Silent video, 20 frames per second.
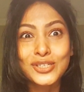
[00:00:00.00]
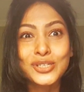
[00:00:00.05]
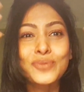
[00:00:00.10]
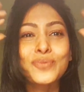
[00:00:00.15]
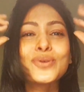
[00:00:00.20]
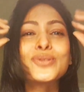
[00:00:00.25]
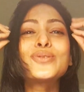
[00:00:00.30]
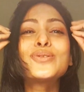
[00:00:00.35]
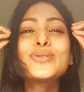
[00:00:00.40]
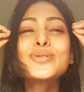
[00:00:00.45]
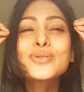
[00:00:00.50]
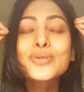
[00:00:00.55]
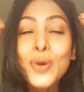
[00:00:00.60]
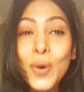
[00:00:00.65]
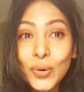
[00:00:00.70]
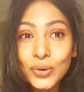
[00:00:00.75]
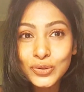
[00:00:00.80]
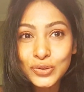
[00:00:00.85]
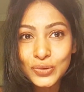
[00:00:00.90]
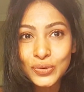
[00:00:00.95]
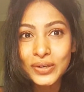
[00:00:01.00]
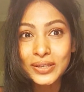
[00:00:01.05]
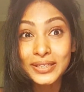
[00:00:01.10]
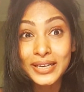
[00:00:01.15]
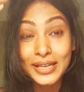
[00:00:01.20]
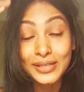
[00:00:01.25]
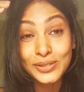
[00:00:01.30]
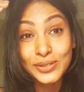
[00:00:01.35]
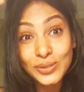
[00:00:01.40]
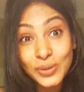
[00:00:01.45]
She was so thrilled
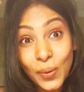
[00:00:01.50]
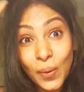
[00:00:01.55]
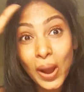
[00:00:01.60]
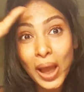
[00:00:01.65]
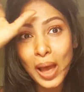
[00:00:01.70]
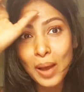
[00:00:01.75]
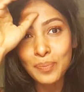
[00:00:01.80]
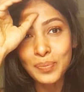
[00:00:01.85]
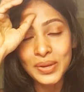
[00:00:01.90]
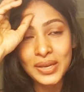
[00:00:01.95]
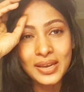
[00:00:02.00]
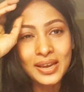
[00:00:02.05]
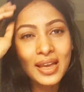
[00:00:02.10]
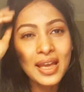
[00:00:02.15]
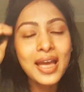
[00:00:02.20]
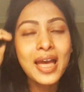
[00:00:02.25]
and so happy,